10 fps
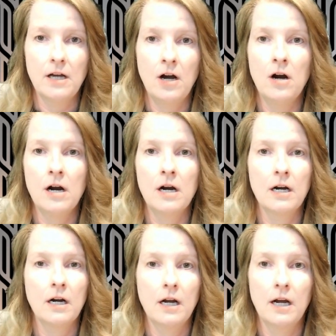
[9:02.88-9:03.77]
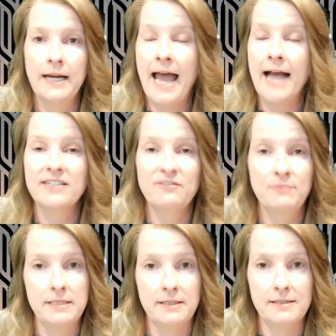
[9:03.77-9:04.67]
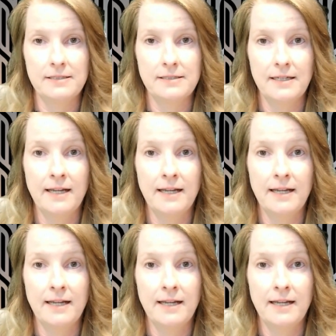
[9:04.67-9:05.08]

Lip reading: are an active business.